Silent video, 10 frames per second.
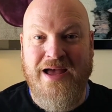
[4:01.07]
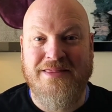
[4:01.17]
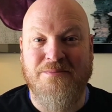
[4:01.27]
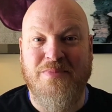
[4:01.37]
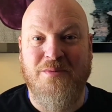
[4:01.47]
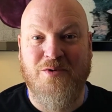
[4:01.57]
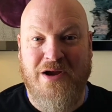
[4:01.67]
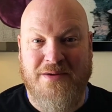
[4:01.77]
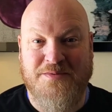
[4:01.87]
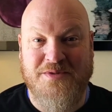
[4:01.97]
at the Bubble
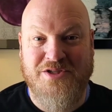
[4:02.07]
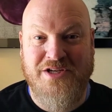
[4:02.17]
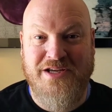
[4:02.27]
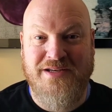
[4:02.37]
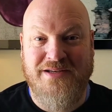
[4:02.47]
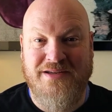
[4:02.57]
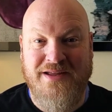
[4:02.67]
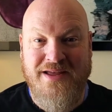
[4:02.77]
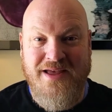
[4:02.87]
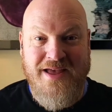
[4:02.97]
Crafts machine.
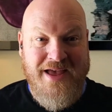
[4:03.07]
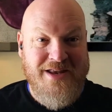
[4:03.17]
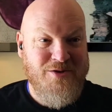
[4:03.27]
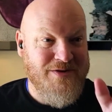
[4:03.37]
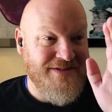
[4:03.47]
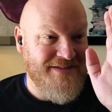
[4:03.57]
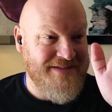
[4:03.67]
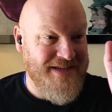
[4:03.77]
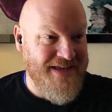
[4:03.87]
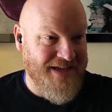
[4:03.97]
And you can
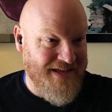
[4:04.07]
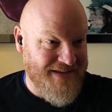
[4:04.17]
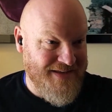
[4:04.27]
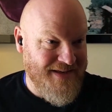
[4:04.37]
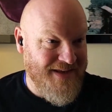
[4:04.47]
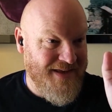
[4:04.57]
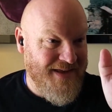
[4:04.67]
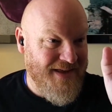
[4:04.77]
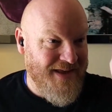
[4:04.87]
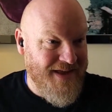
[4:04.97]
see it
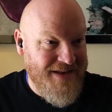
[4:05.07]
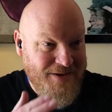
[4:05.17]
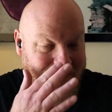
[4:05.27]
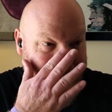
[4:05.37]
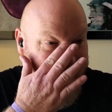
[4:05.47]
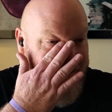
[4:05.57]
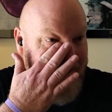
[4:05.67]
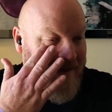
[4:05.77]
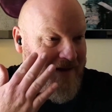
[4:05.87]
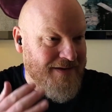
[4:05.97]
in your eye
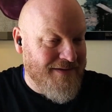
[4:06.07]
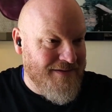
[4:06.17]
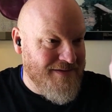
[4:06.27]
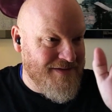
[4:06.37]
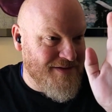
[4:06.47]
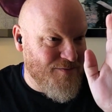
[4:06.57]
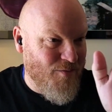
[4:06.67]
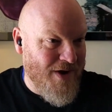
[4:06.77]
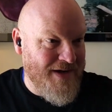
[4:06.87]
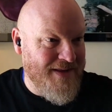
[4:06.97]
line, just
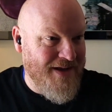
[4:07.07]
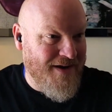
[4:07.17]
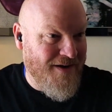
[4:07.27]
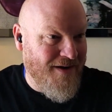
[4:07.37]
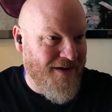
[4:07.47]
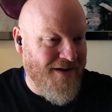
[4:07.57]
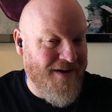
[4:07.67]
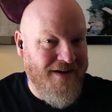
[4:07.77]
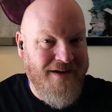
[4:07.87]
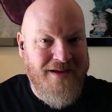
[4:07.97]
right there.
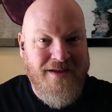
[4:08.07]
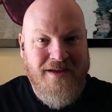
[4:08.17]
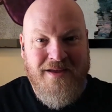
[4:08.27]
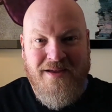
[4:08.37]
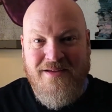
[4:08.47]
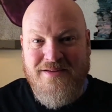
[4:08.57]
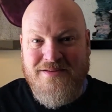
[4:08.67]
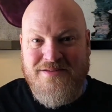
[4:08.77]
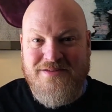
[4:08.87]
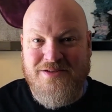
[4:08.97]

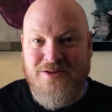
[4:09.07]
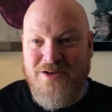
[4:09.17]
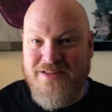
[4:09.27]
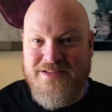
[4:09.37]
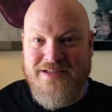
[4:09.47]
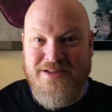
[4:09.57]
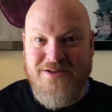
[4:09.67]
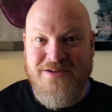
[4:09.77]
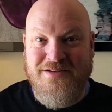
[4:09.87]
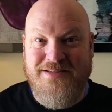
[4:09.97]
So you look at the
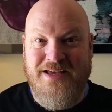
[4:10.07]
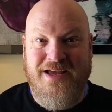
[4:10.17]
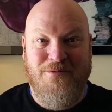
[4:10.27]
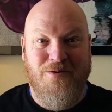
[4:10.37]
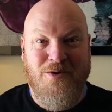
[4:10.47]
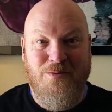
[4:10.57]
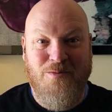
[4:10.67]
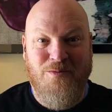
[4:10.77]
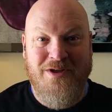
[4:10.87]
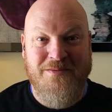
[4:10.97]
dealer and you say,
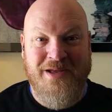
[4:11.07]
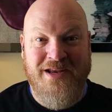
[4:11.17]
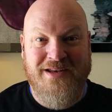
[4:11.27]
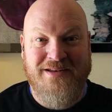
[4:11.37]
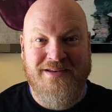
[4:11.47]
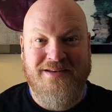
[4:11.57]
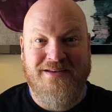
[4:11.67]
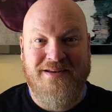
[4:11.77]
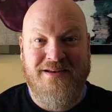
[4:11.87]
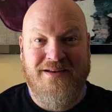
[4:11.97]
whoa, wait a minute.
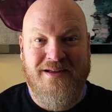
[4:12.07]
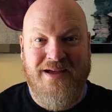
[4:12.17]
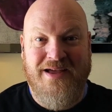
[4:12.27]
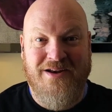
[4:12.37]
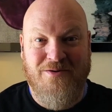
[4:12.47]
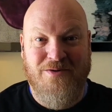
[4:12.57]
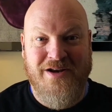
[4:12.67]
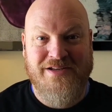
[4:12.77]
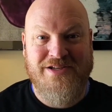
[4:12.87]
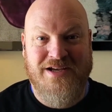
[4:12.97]
I got to go
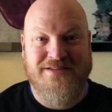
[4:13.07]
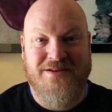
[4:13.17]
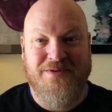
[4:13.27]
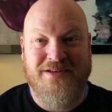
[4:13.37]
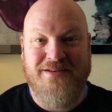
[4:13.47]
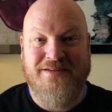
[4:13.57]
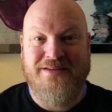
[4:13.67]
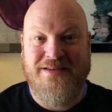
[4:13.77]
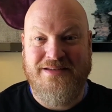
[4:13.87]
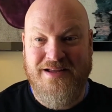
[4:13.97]
run and check something.
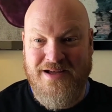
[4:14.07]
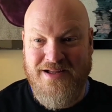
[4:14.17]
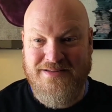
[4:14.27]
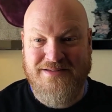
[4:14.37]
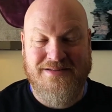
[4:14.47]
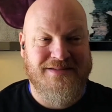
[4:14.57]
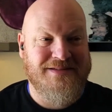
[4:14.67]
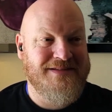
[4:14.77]
He nods.